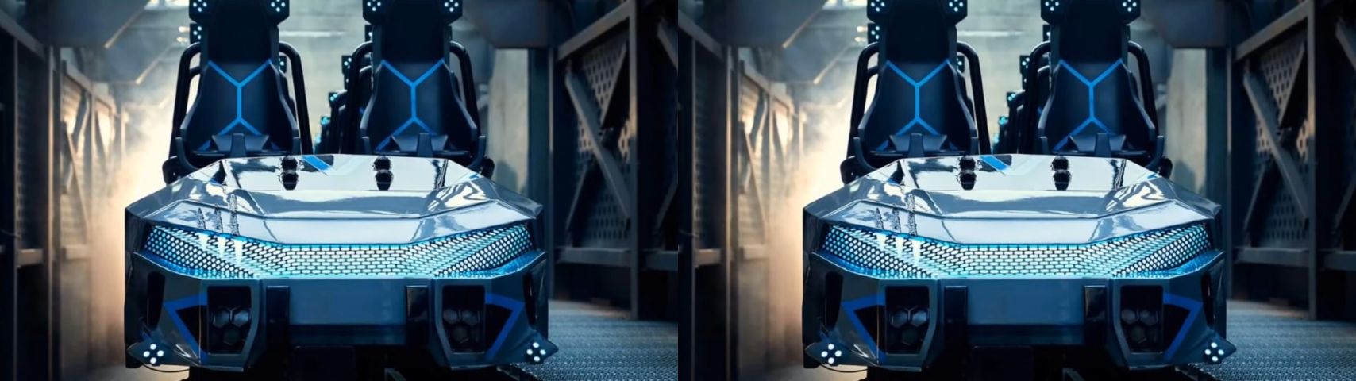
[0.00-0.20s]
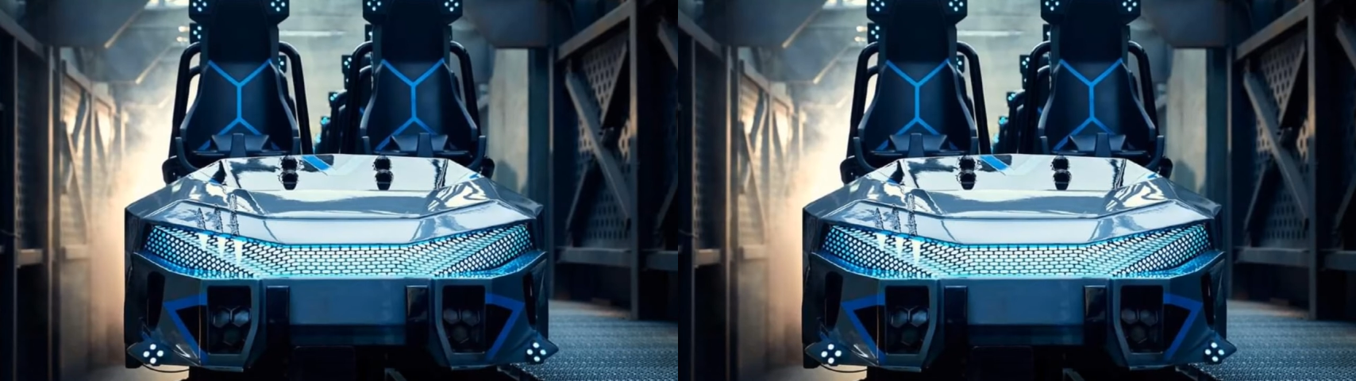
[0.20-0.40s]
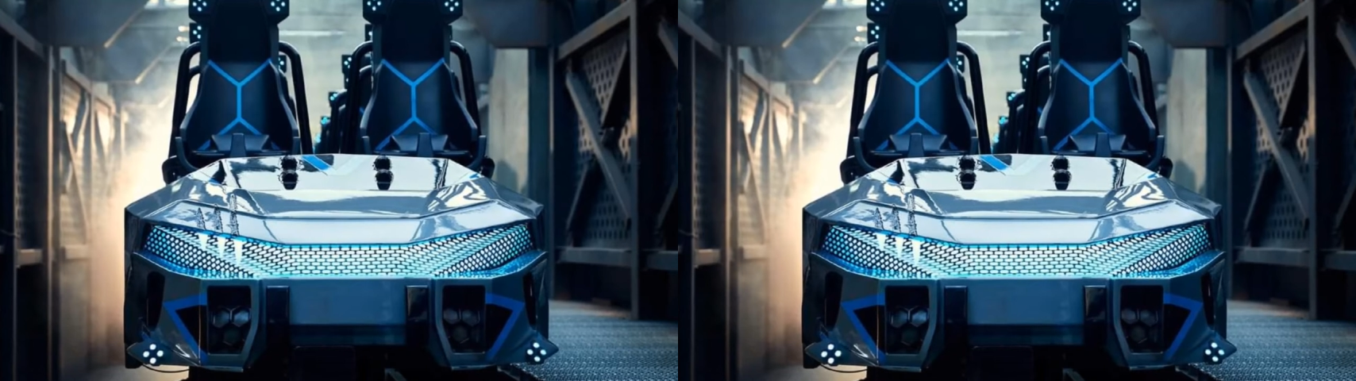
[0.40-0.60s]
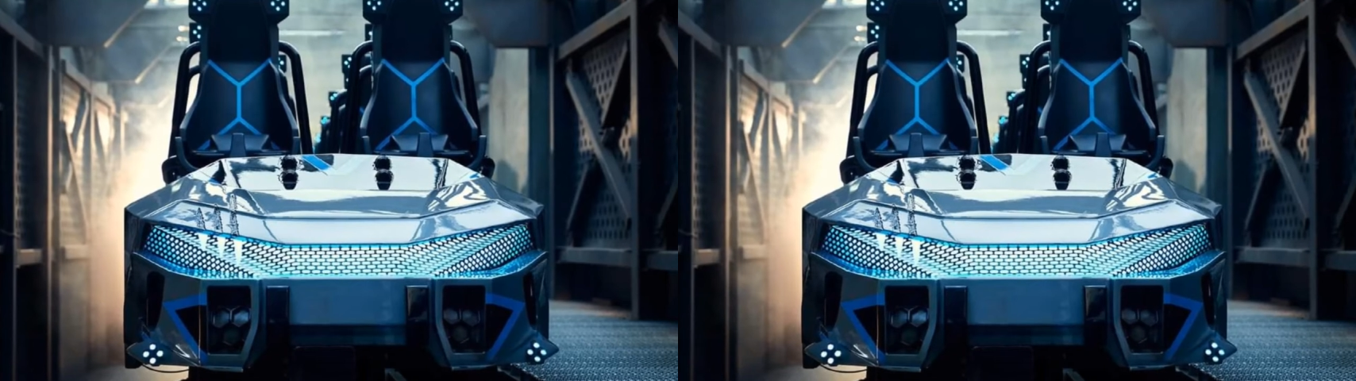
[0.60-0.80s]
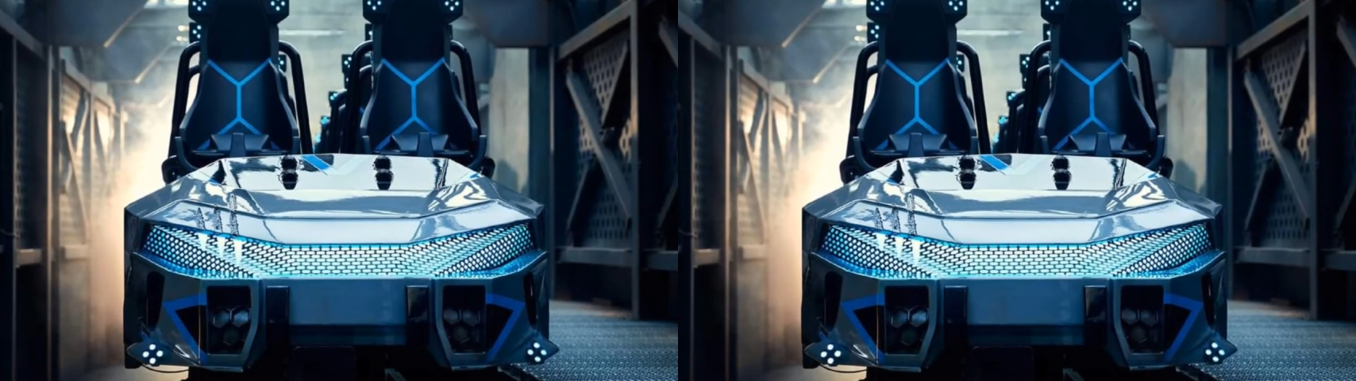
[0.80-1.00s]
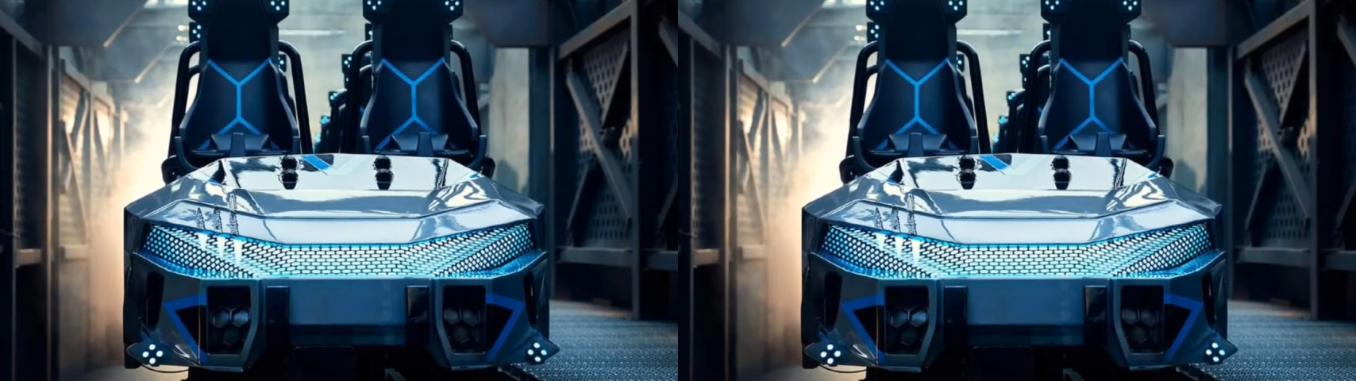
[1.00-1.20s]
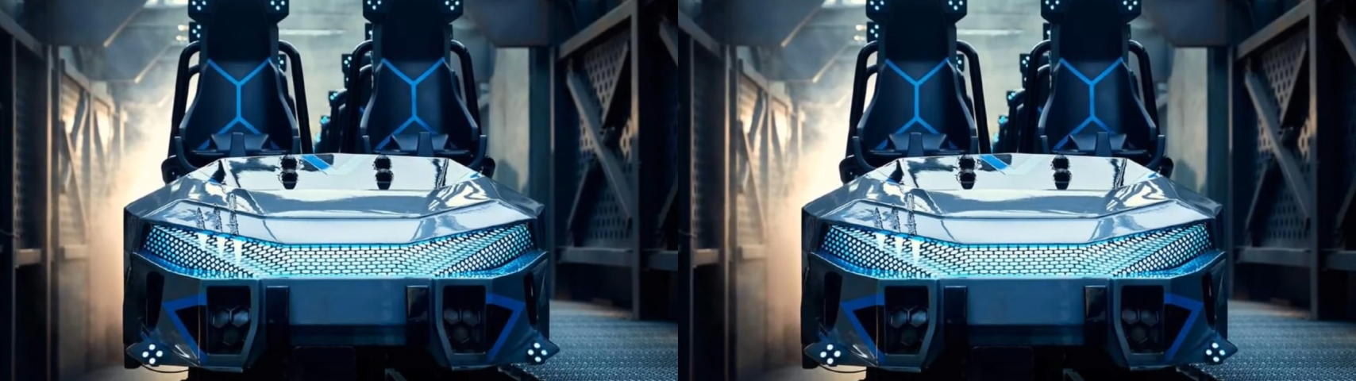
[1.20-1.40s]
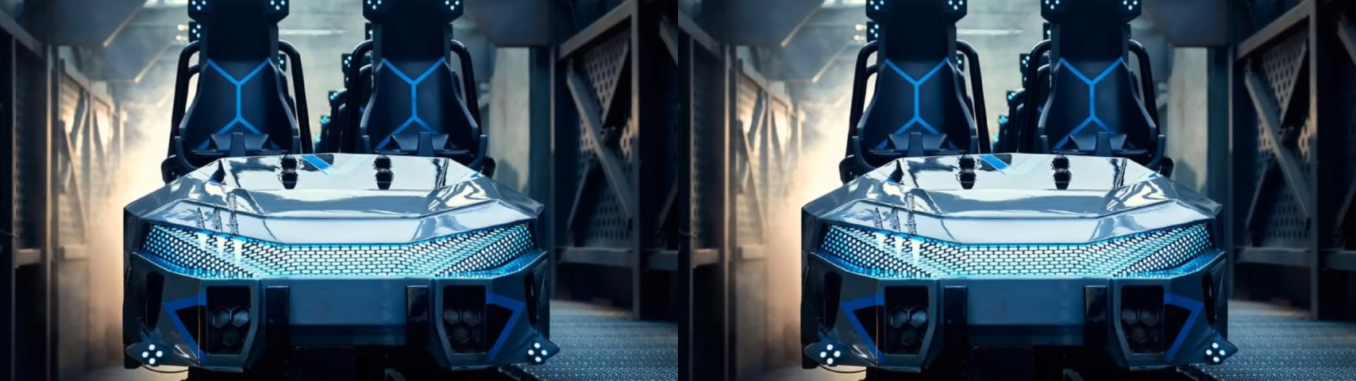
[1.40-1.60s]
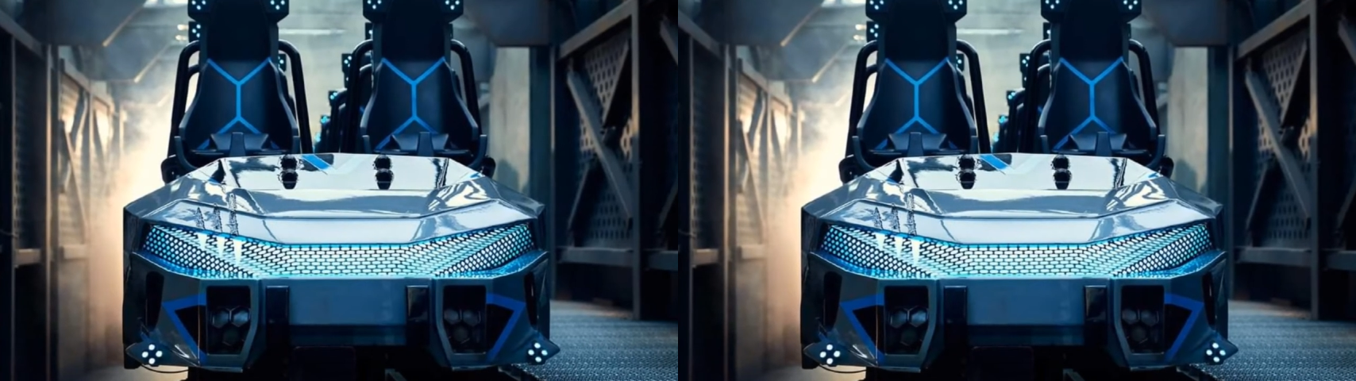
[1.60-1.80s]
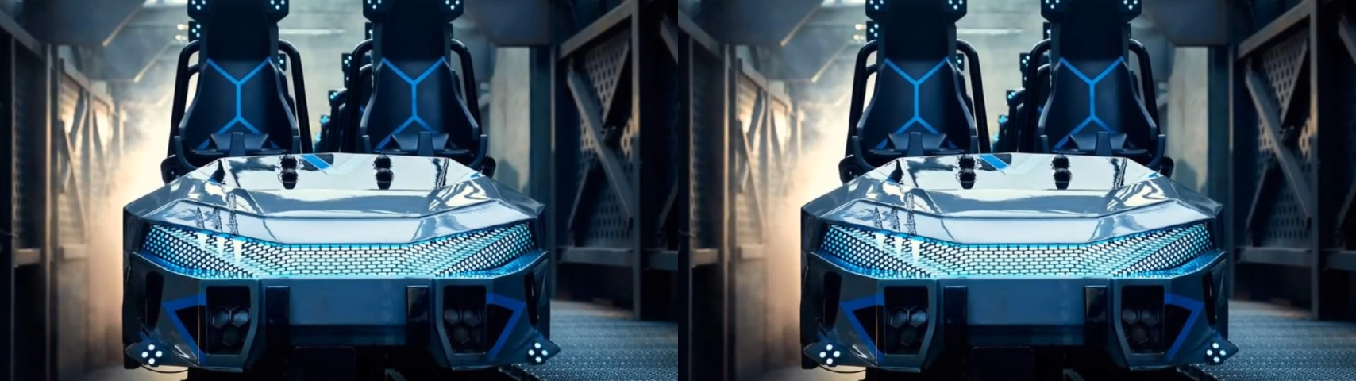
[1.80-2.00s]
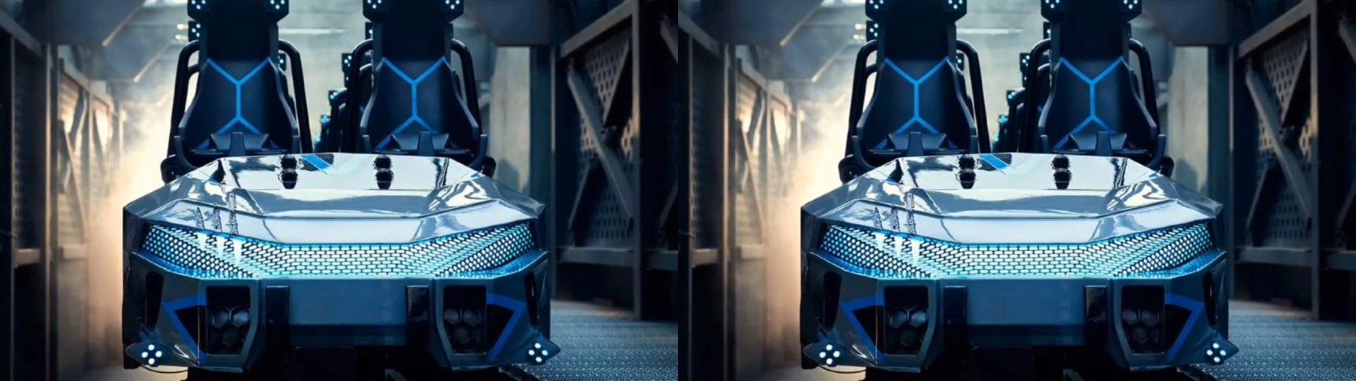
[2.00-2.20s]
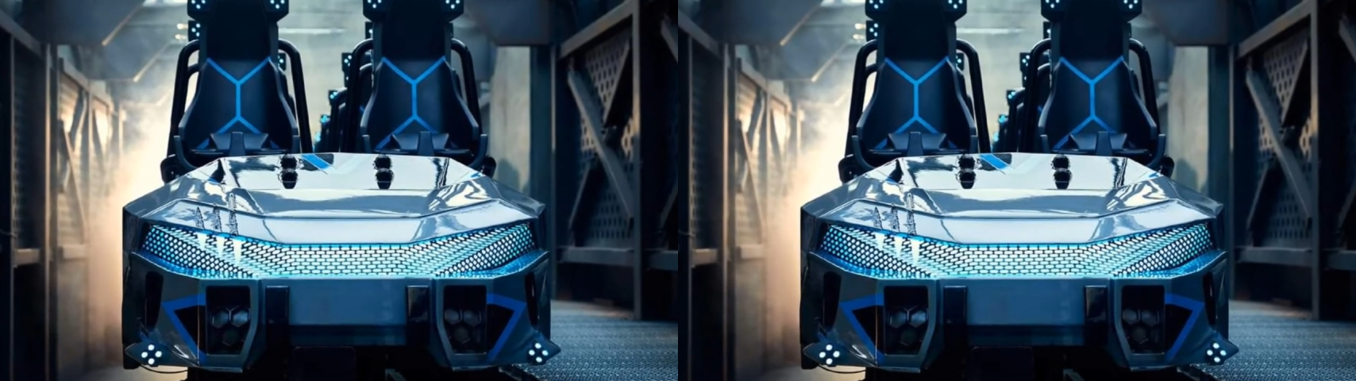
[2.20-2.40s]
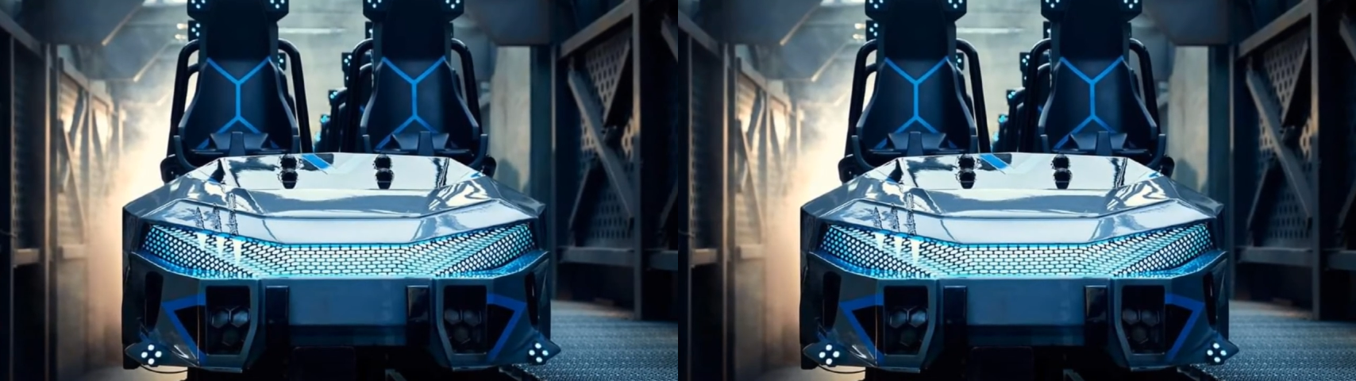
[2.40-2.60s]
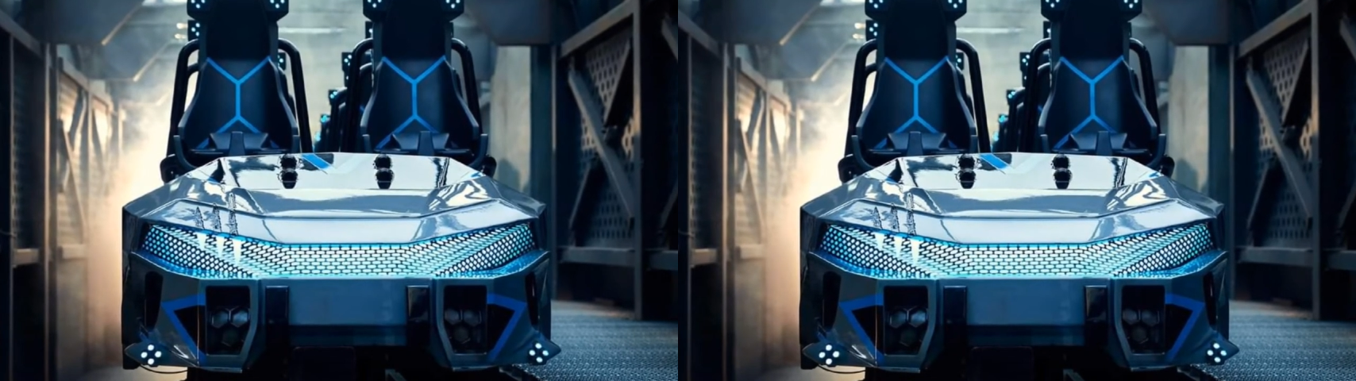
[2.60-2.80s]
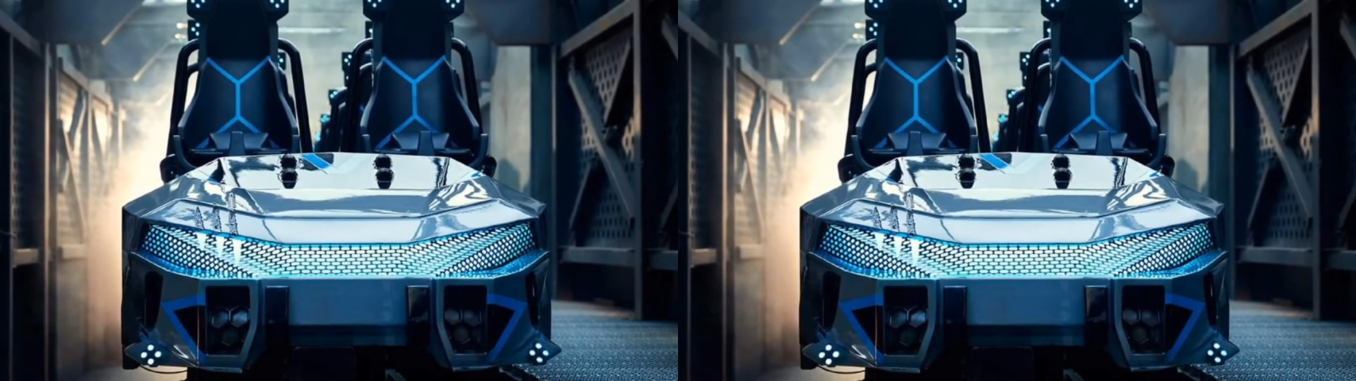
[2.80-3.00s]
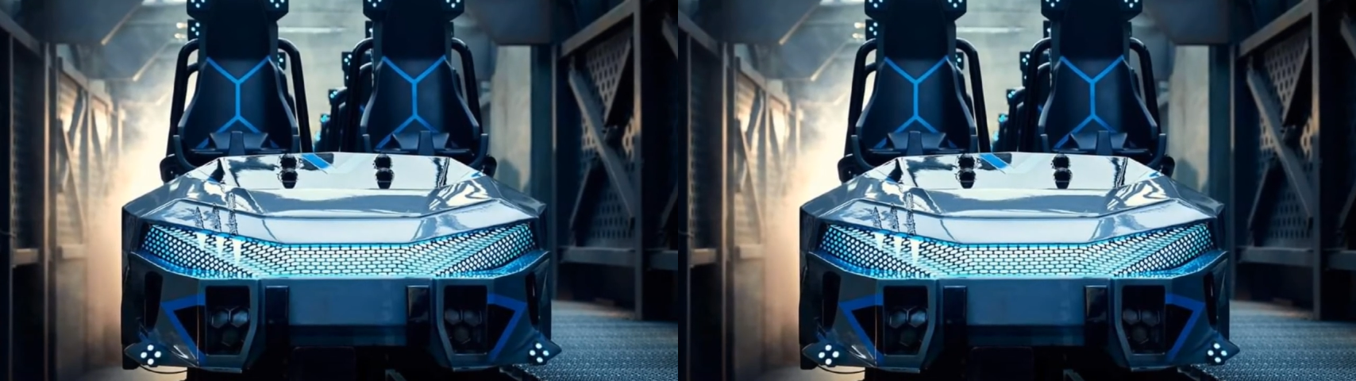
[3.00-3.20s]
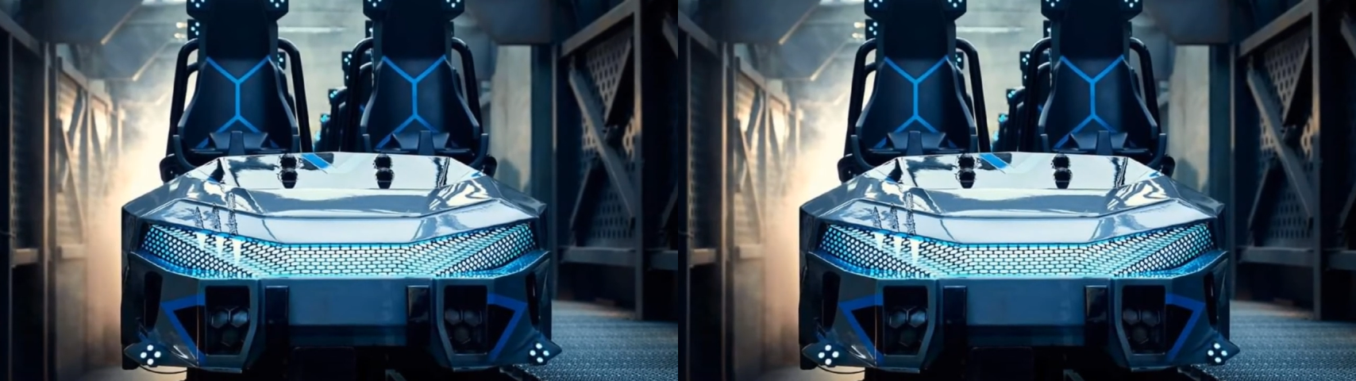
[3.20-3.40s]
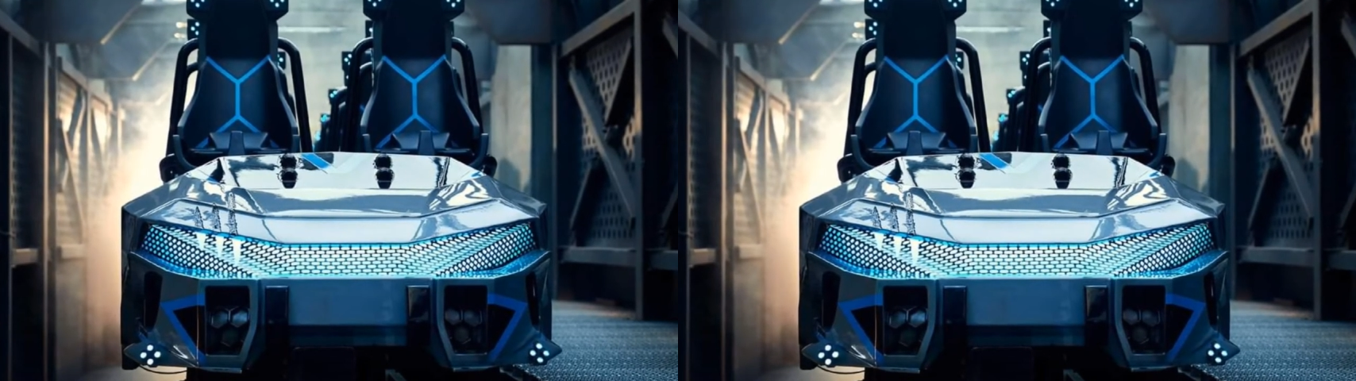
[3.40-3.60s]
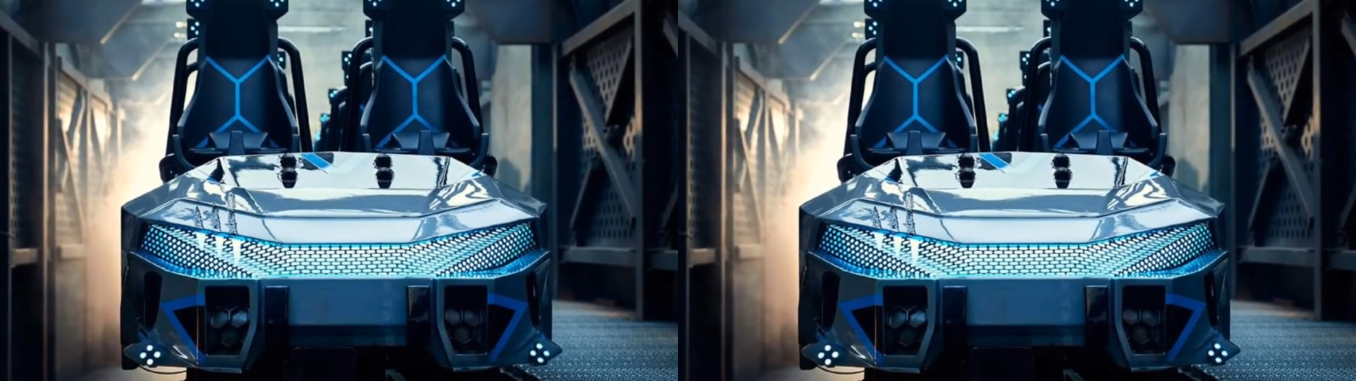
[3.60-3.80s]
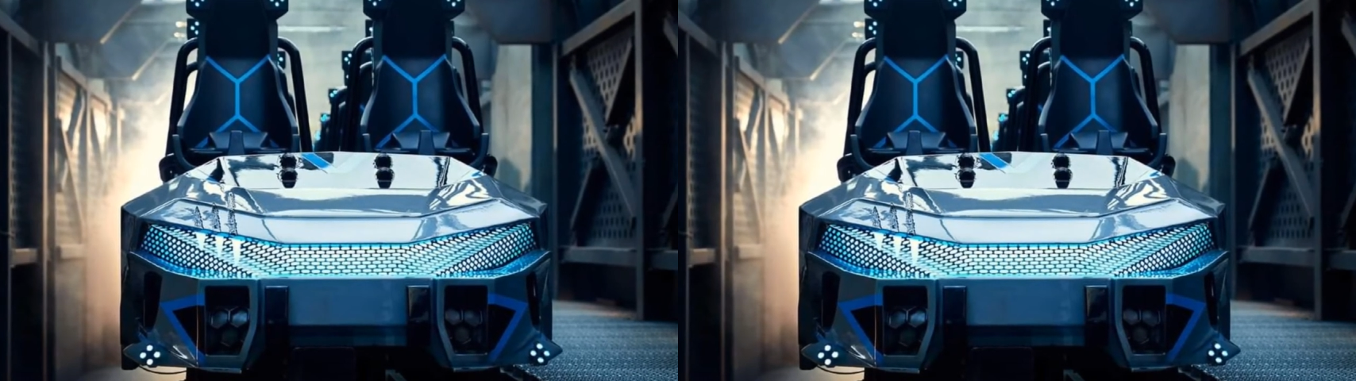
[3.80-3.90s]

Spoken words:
Nobody's mouth can be seen.